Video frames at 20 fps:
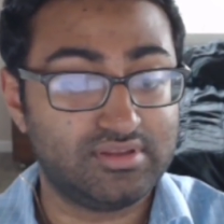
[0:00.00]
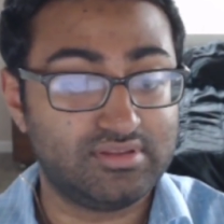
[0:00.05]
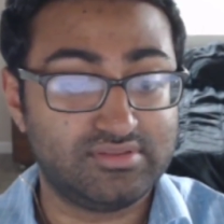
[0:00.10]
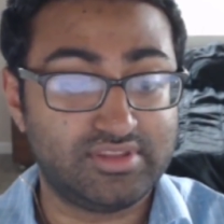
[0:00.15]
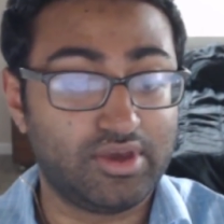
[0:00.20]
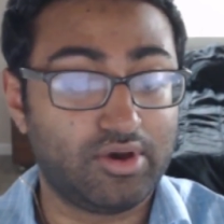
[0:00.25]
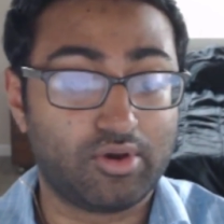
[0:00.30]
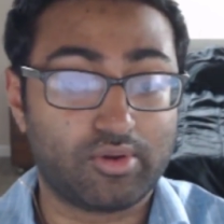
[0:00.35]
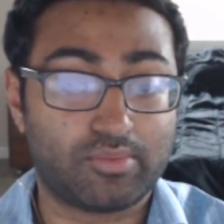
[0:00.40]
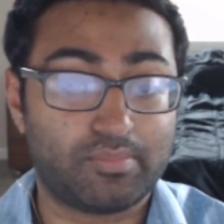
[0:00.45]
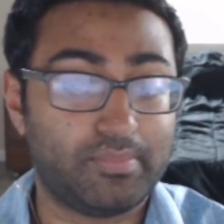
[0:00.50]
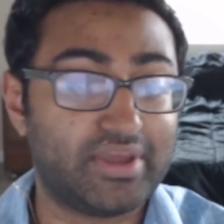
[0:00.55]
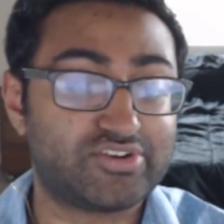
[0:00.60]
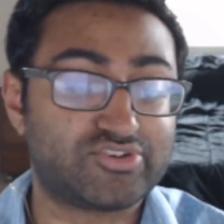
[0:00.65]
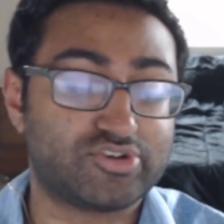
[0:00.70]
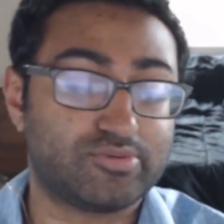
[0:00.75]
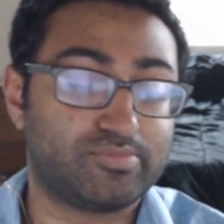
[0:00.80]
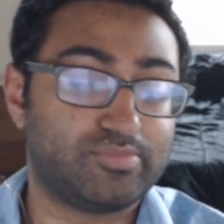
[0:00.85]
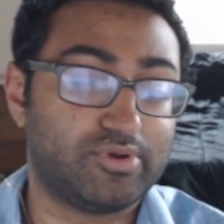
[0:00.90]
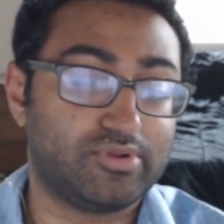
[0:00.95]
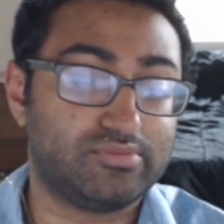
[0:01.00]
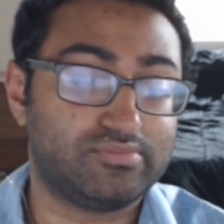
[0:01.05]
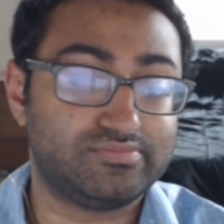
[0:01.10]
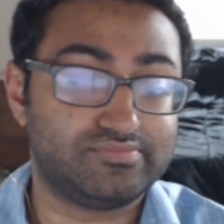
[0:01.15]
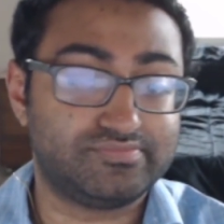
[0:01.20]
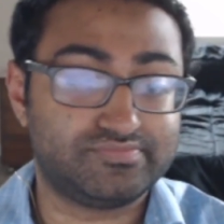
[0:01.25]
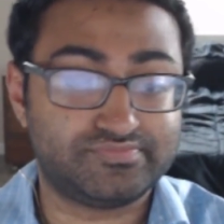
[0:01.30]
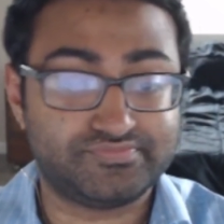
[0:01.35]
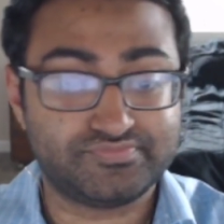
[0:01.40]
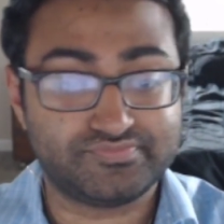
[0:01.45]
The old metropole.
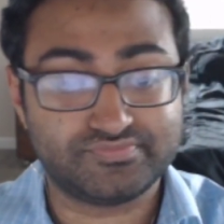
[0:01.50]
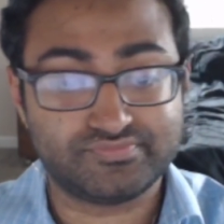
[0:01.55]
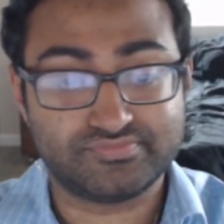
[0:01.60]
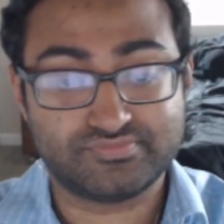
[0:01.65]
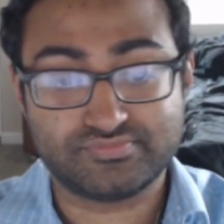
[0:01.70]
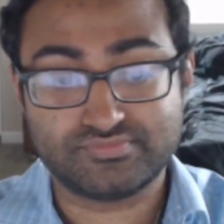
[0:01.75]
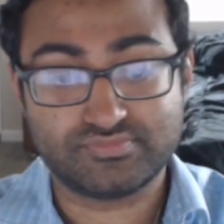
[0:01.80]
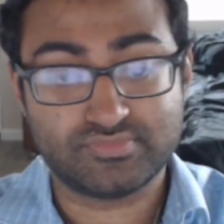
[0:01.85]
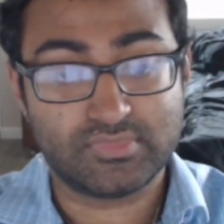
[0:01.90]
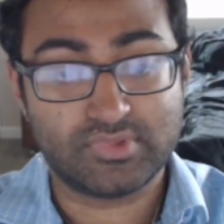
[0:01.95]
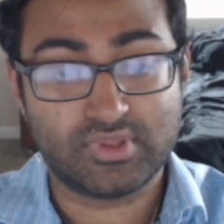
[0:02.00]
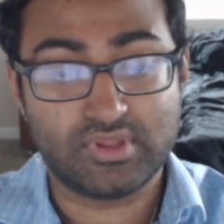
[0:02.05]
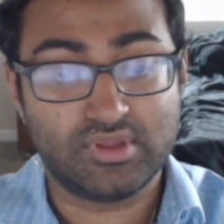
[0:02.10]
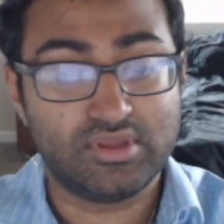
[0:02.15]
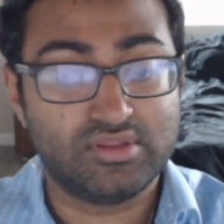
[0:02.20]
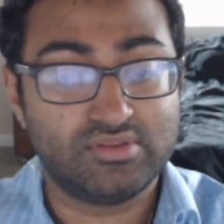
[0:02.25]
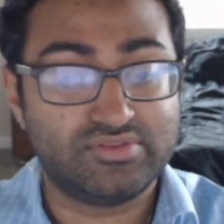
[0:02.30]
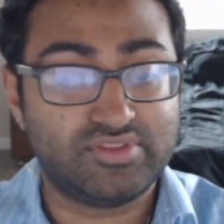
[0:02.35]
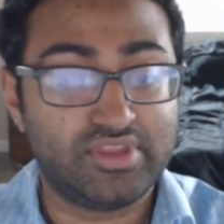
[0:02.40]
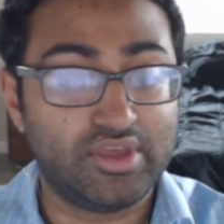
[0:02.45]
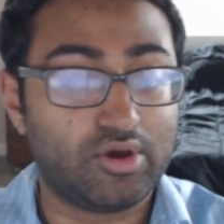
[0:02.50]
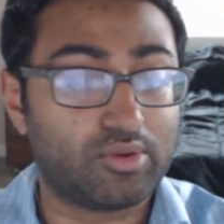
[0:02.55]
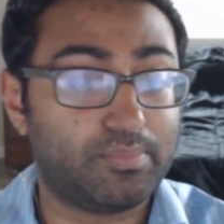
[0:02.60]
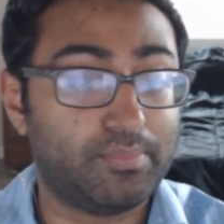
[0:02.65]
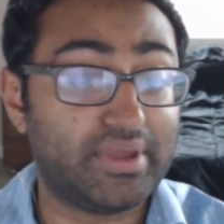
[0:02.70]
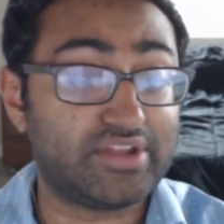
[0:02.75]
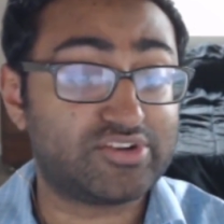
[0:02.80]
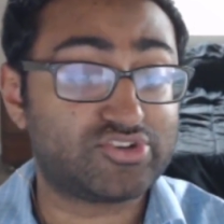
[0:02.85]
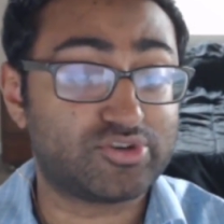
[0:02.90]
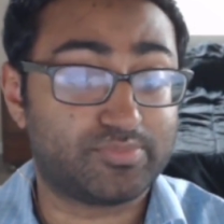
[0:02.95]
The old
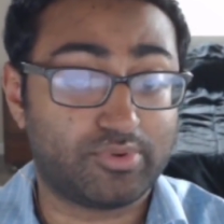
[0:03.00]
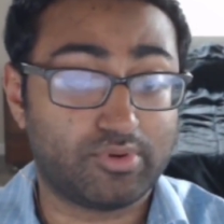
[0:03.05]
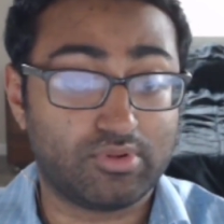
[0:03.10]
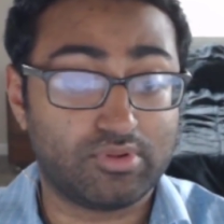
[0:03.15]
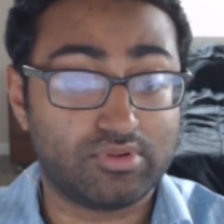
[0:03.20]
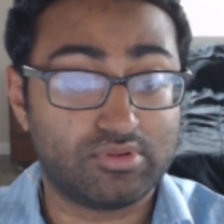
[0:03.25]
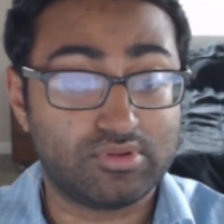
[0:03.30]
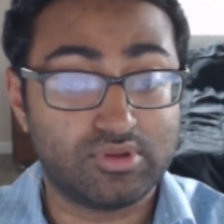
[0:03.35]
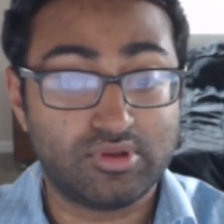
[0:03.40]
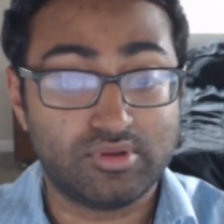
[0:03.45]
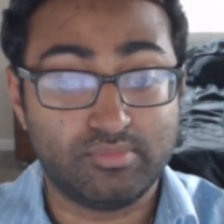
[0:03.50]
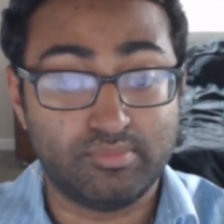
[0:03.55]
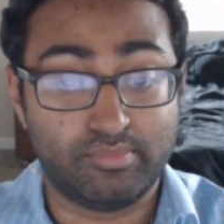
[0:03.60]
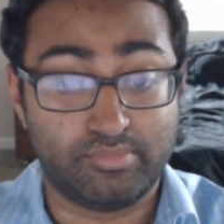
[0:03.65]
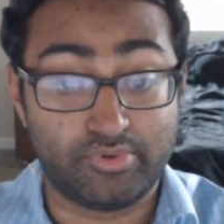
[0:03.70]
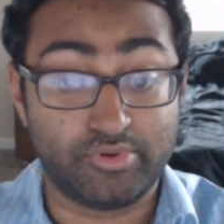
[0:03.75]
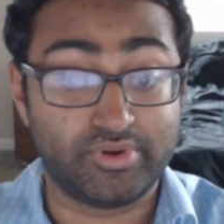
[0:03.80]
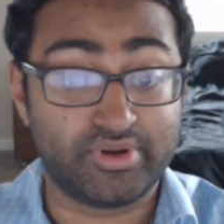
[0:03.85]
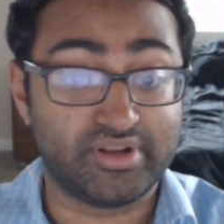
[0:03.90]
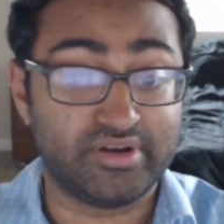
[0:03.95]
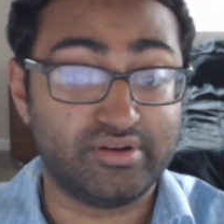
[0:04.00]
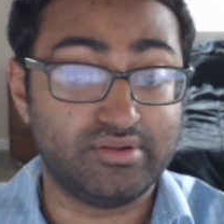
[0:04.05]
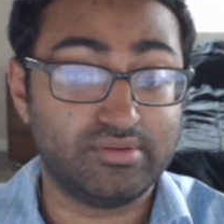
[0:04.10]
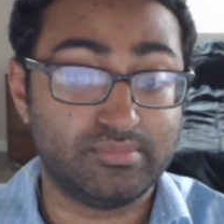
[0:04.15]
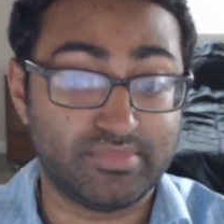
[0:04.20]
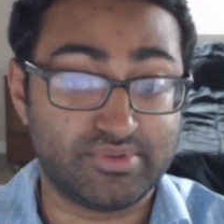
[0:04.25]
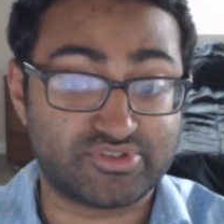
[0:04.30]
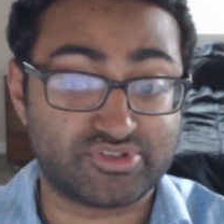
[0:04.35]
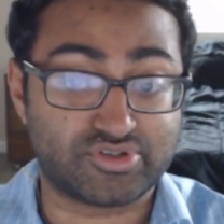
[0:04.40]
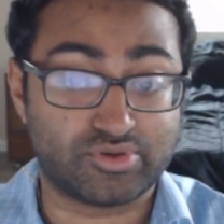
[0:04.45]
metropole, brooded
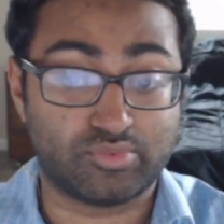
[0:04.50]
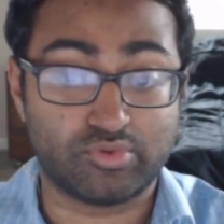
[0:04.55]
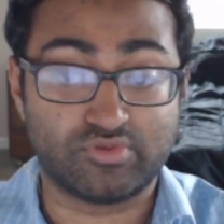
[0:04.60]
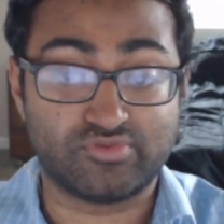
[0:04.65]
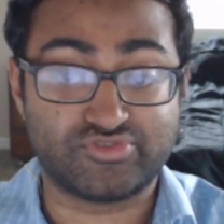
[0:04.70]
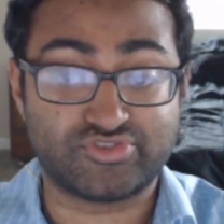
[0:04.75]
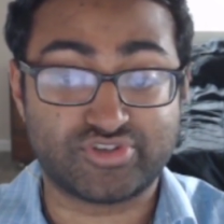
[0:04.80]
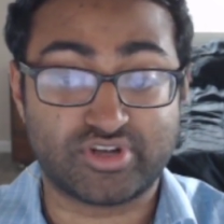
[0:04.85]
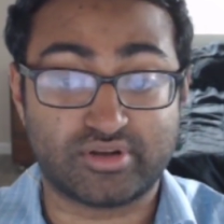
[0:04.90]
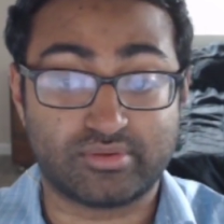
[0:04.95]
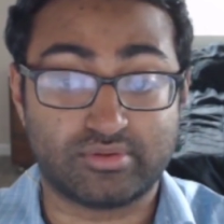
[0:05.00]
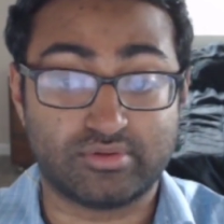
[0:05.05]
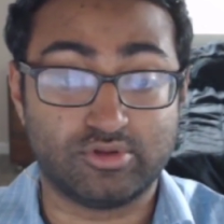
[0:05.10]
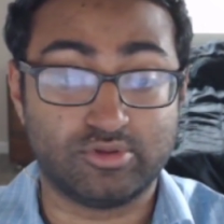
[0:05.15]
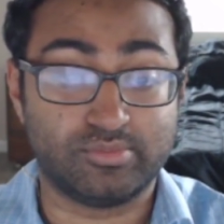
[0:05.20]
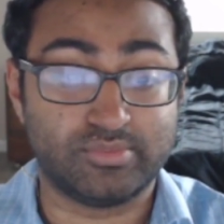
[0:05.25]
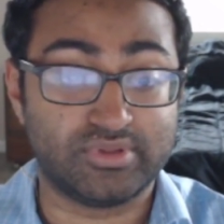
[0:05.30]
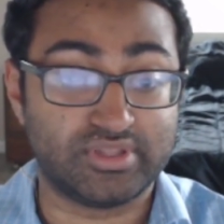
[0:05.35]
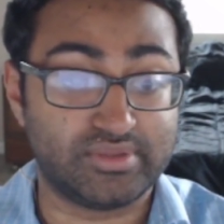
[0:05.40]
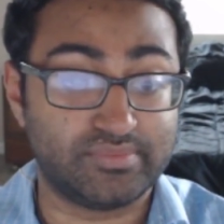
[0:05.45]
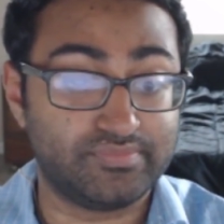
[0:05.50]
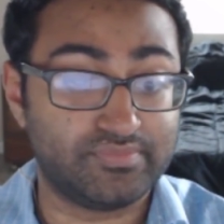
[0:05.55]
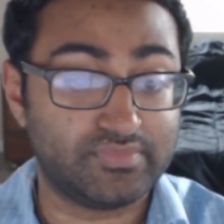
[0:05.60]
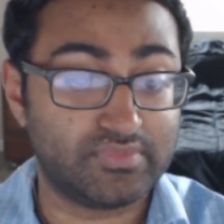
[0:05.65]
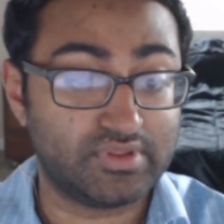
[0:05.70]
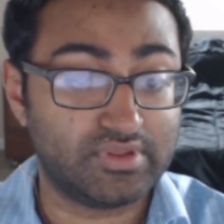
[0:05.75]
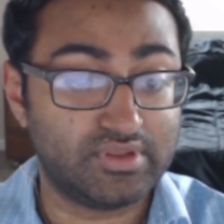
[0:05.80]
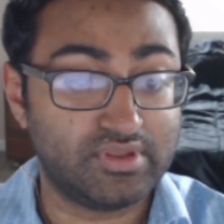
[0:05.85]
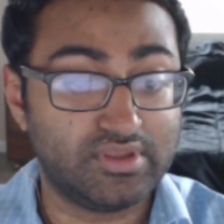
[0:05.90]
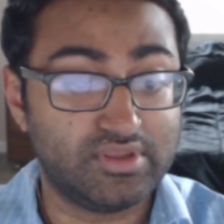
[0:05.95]
Mr. Wolfshiem gloomily,
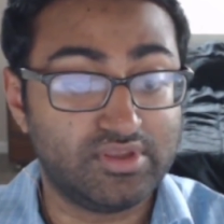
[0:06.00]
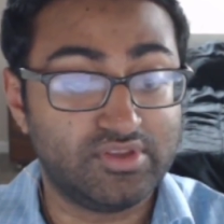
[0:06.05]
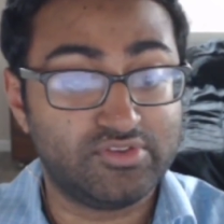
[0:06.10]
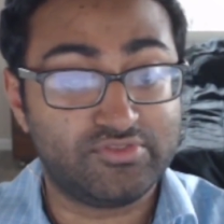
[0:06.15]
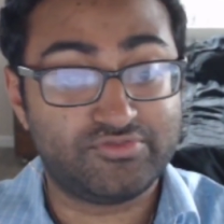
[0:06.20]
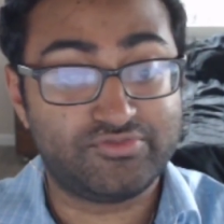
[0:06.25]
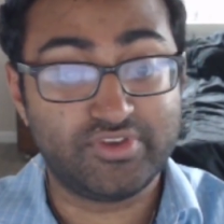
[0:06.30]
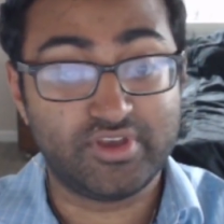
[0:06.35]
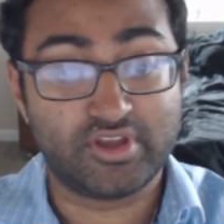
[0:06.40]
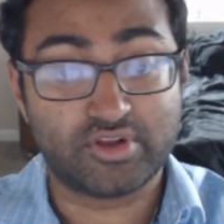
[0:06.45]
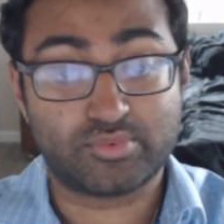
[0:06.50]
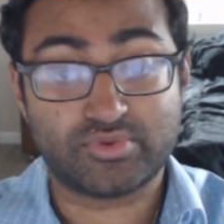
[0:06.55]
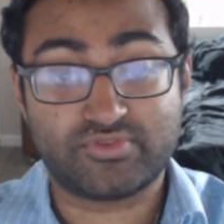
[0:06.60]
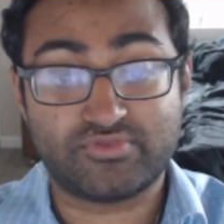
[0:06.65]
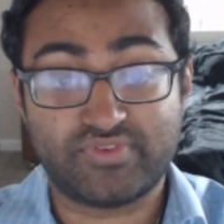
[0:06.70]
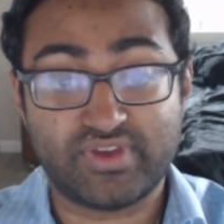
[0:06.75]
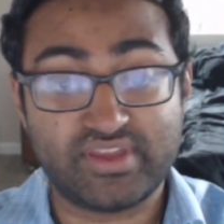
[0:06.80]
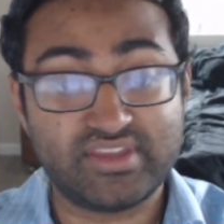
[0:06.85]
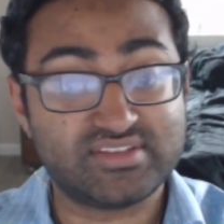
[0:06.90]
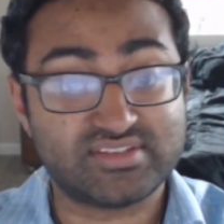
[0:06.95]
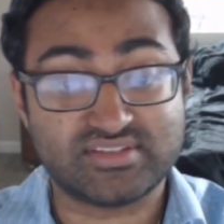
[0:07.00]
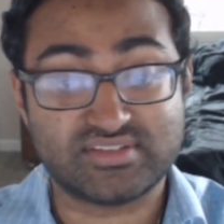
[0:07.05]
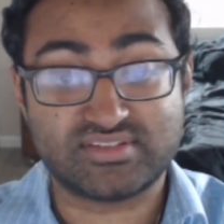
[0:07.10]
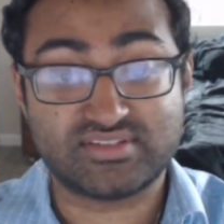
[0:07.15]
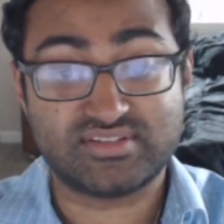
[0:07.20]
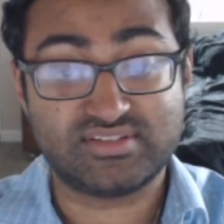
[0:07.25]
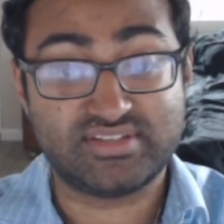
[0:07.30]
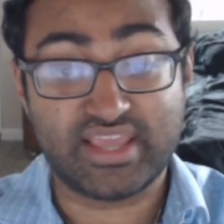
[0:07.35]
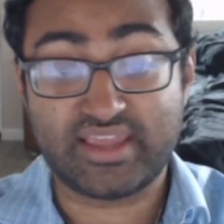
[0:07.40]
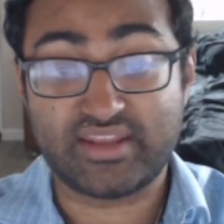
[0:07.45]
filled with faces
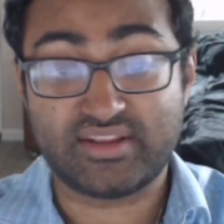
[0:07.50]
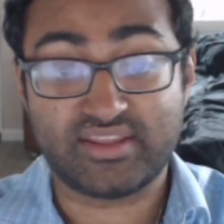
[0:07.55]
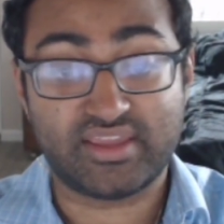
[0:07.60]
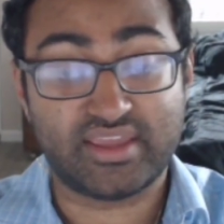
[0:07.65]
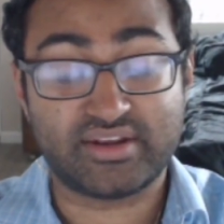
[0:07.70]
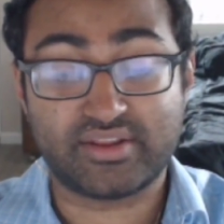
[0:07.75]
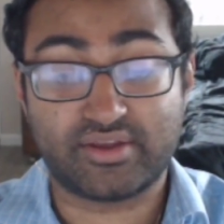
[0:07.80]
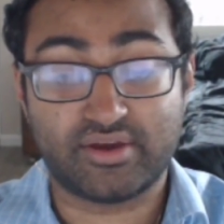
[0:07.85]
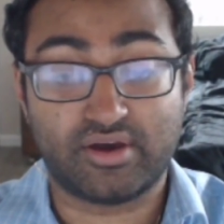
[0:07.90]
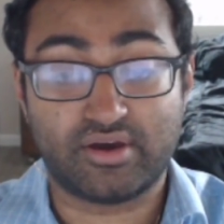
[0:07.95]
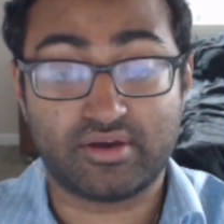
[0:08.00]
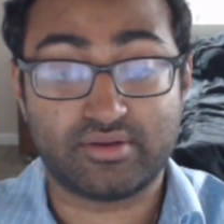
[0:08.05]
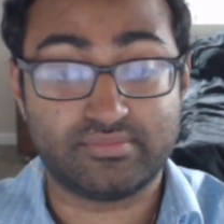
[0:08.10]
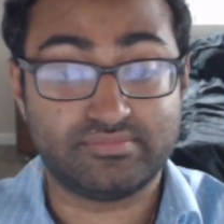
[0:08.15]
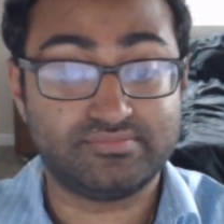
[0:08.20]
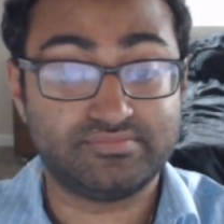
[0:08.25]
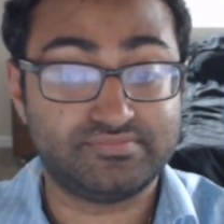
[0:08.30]
dead and gone,